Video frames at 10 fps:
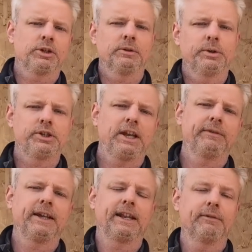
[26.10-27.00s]
trying to
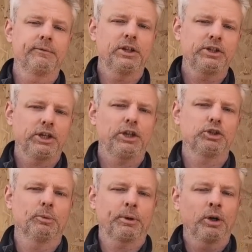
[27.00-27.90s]
achieve here then, from the
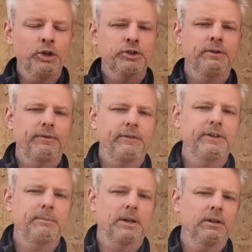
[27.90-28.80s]
dirt up,
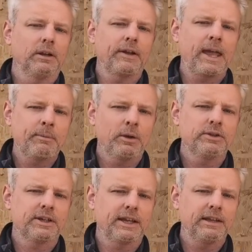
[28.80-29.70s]
150ml of
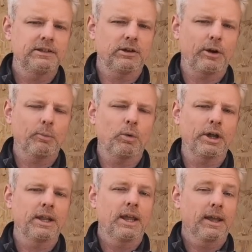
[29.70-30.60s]
MOT Type
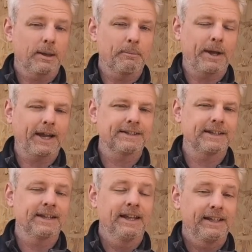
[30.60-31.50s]
1
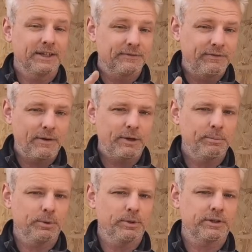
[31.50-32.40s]
compacted. And it's very
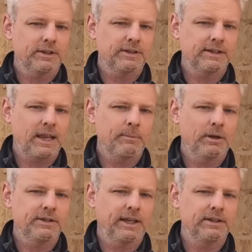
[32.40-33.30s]
important, it's
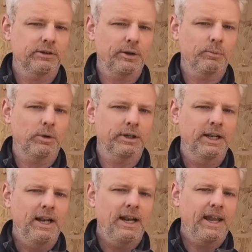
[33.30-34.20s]
MOT Type 1.
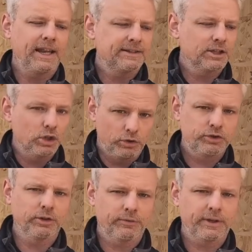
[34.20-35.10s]
It's the good
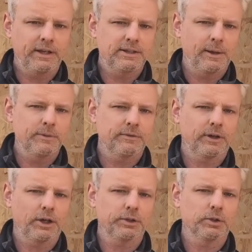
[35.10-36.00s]
stuff in terms of
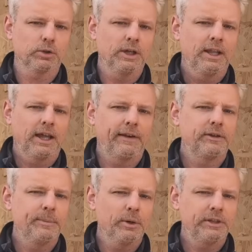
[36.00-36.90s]
hardcore. And if
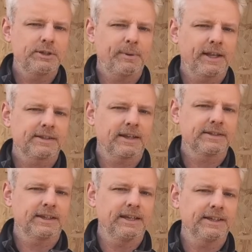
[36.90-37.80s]
the building inspector
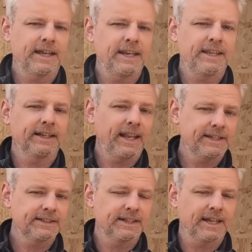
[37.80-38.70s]
sees anything
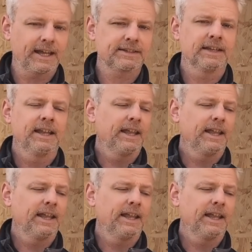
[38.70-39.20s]
less than that,